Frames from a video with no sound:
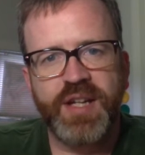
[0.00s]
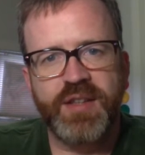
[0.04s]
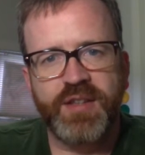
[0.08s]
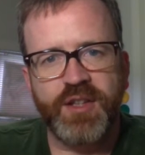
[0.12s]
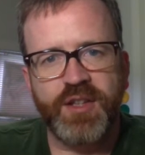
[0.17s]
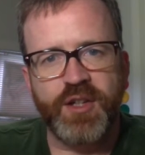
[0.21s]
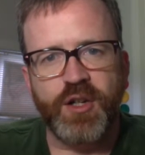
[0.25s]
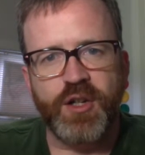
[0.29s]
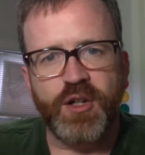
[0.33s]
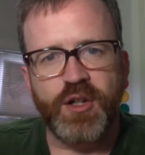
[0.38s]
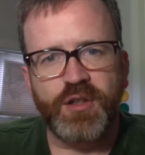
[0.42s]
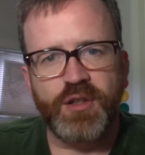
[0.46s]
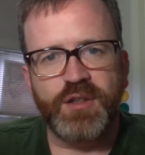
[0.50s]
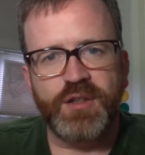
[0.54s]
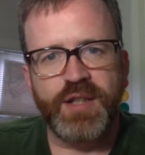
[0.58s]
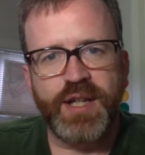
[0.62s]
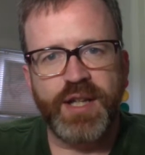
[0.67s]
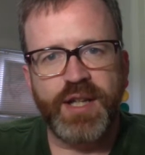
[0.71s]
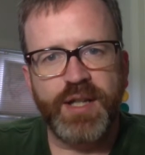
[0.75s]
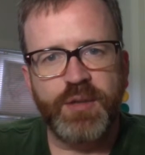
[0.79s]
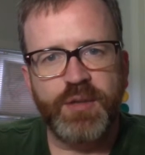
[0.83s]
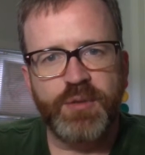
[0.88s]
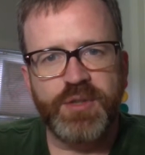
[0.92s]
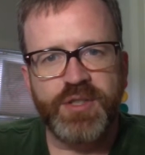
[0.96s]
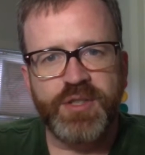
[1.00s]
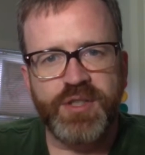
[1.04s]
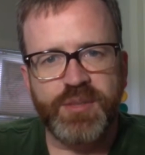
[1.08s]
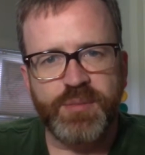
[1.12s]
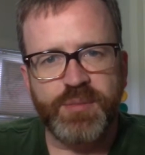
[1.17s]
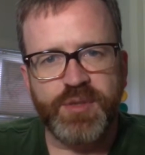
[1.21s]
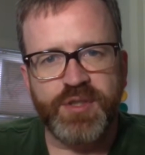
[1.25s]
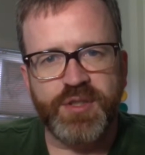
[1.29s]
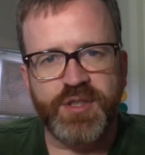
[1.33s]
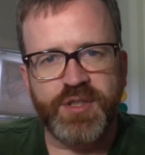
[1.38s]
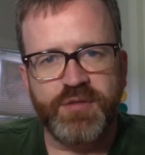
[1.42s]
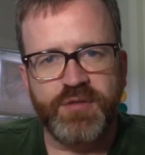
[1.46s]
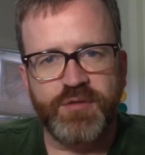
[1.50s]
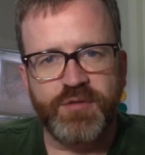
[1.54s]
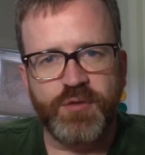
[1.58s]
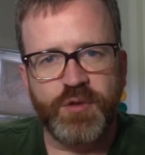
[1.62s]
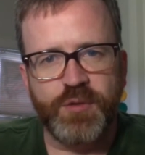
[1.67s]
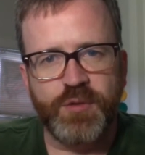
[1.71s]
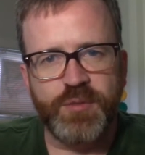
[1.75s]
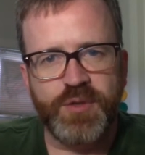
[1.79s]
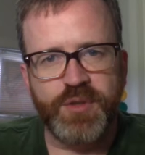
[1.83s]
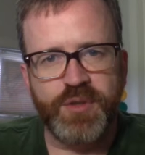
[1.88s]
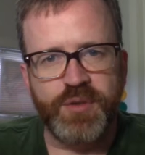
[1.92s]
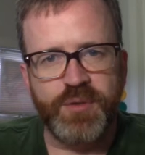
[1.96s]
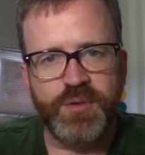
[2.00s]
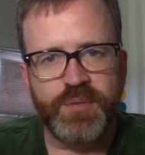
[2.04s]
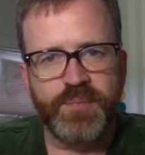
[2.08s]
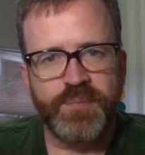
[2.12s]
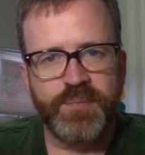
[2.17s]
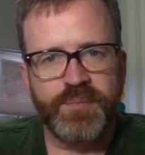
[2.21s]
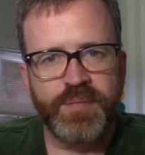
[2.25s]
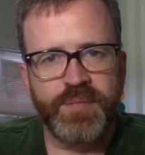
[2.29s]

that all languages must conform to.